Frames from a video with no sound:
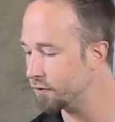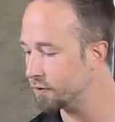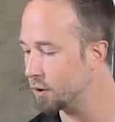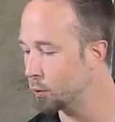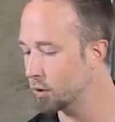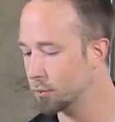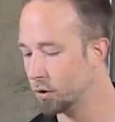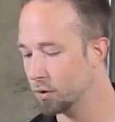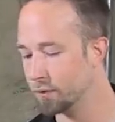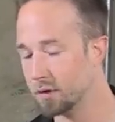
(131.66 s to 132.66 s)
is going to work
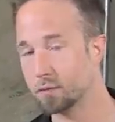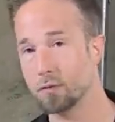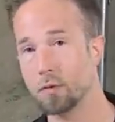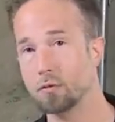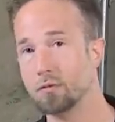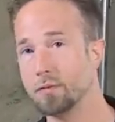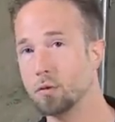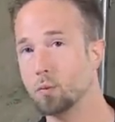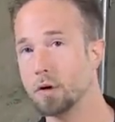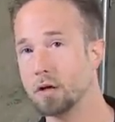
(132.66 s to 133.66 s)
perfect for those of
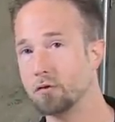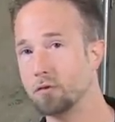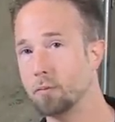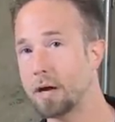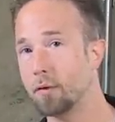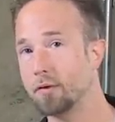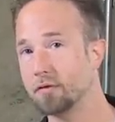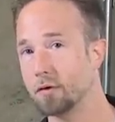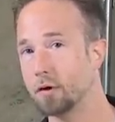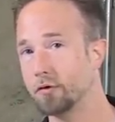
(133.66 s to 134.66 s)
you wanting to mount
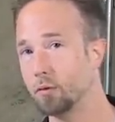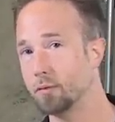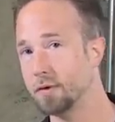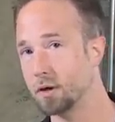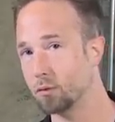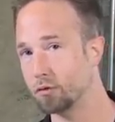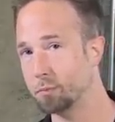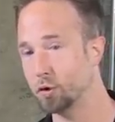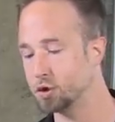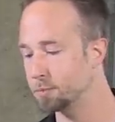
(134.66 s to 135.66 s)
this onto a vehicle's
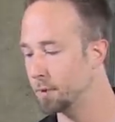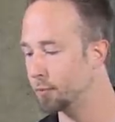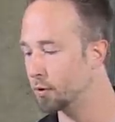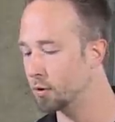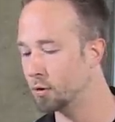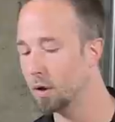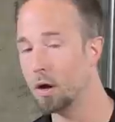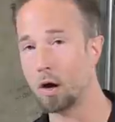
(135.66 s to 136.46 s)
push bumper,